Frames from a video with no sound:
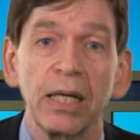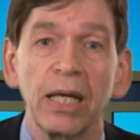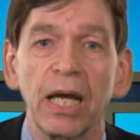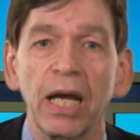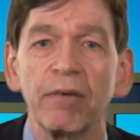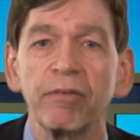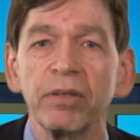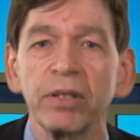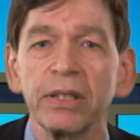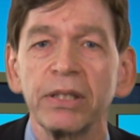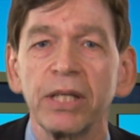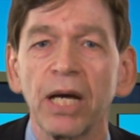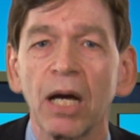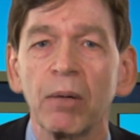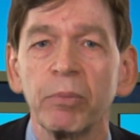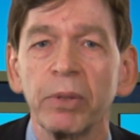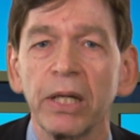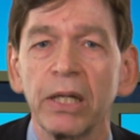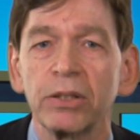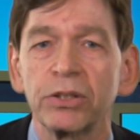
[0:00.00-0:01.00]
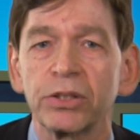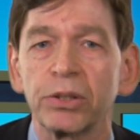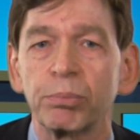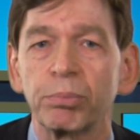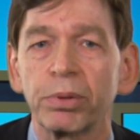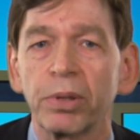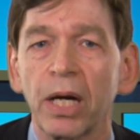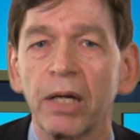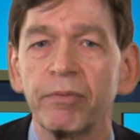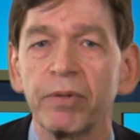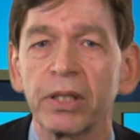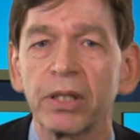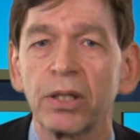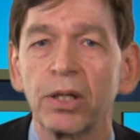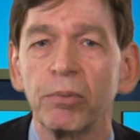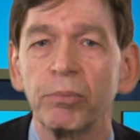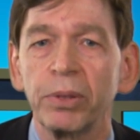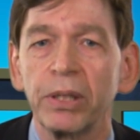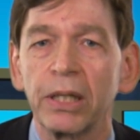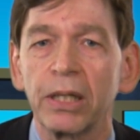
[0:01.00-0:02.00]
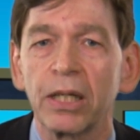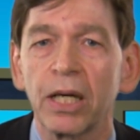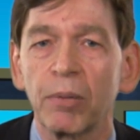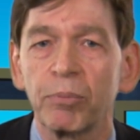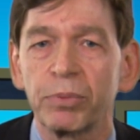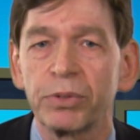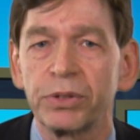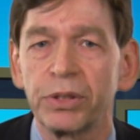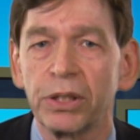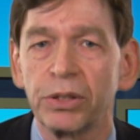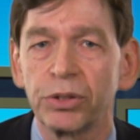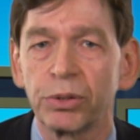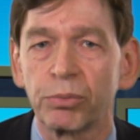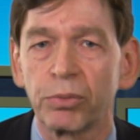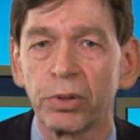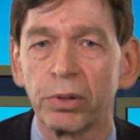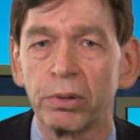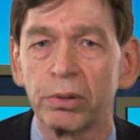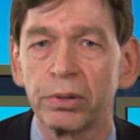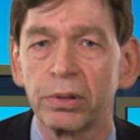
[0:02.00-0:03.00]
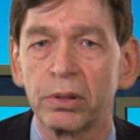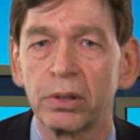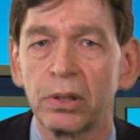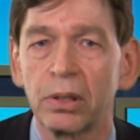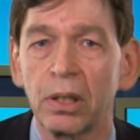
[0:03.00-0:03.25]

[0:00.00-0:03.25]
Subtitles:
heavily dominates the private company compensation world.